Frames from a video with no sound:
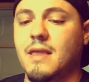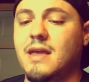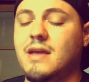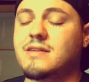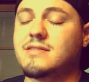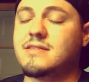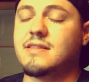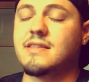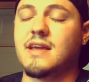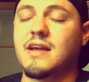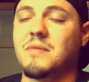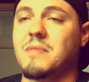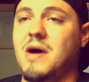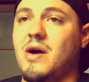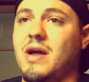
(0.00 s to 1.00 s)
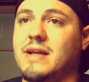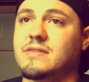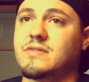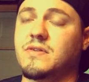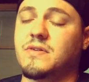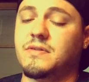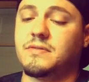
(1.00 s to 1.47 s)
Here's the thing about
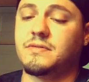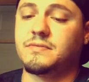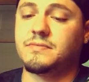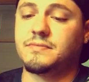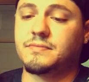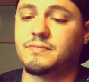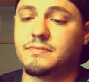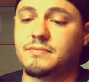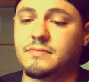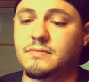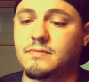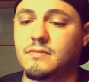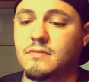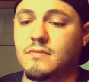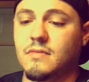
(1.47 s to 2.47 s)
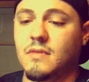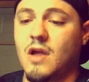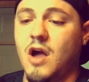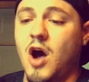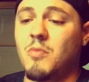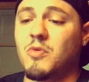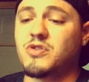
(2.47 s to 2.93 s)
Hazel.
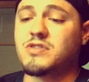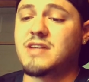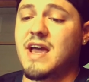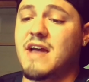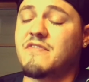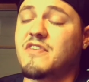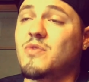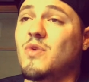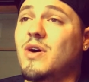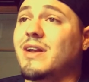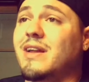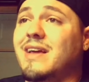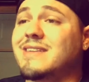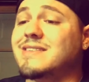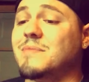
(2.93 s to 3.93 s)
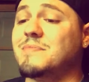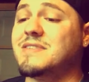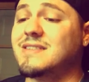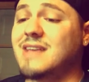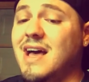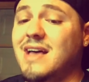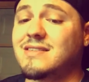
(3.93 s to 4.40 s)
Almost everyone is
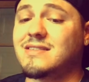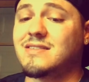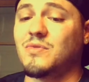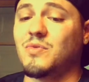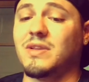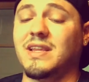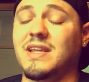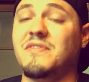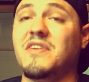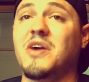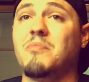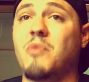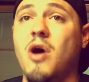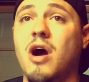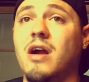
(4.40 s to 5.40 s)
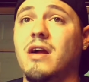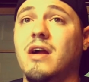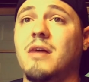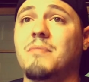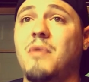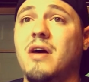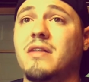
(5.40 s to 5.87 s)
obsessed with leaving a mark
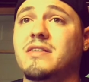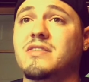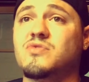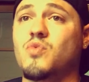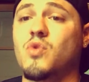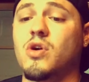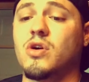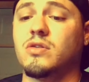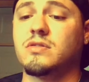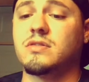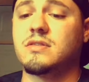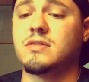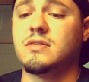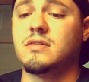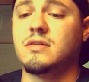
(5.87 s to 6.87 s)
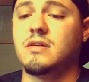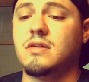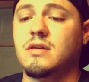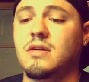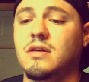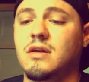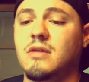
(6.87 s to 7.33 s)
upon this world,
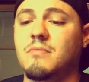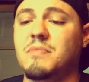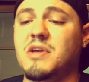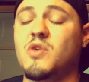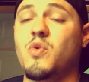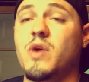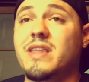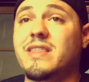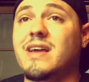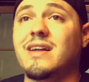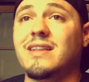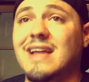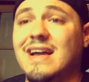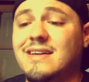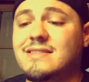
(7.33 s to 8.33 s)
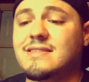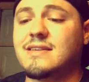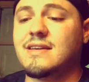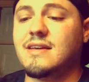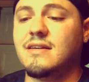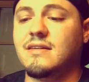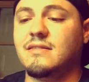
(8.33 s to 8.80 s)
bequeathing a
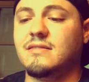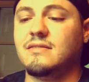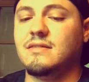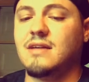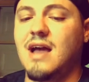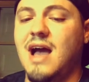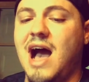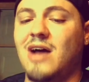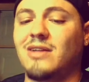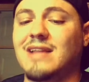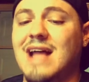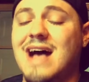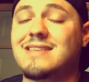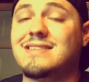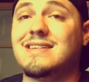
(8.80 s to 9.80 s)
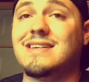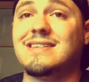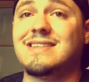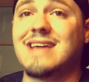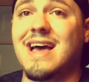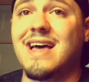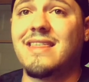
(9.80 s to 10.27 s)
legacy, outlasting
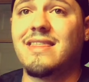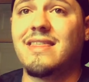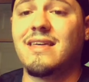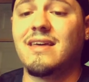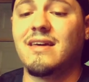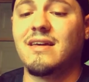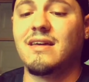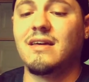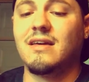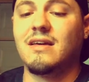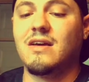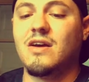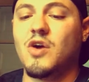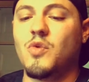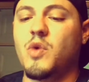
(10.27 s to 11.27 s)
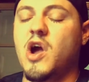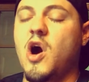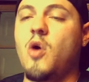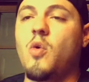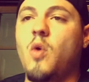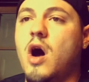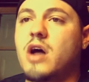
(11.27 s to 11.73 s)
death. We
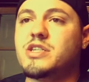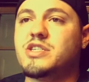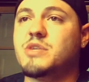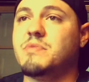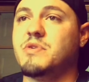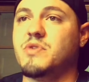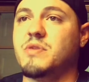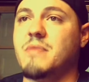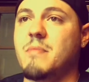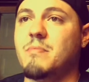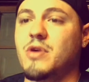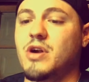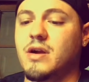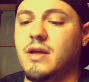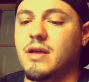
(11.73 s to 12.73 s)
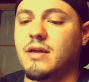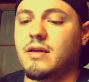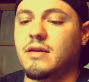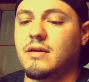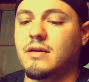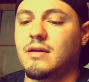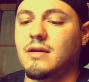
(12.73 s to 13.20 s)
all want to be remembered.
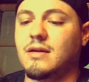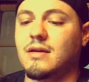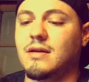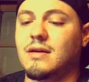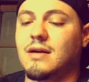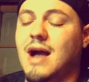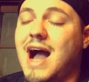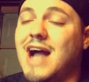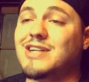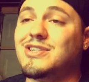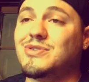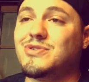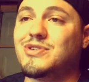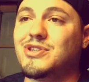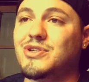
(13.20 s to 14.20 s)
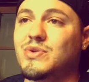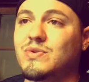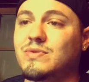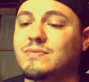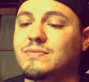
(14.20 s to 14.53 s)
I do too.